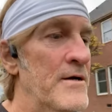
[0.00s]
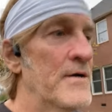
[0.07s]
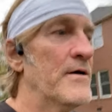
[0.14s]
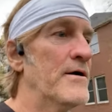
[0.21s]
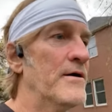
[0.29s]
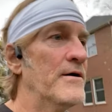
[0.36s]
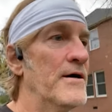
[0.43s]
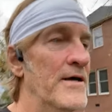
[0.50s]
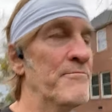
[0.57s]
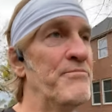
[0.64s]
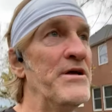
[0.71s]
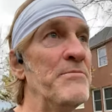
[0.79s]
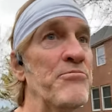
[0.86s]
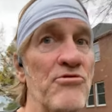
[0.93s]
uh, and
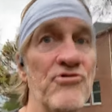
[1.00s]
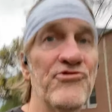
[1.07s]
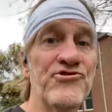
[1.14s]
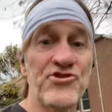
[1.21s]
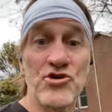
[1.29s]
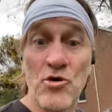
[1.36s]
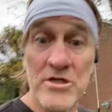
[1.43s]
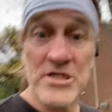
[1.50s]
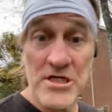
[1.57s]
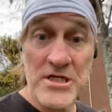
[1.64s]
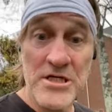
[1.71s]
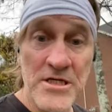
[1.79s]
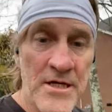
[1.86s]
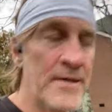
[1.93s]
people's
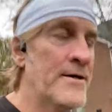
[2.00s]
choices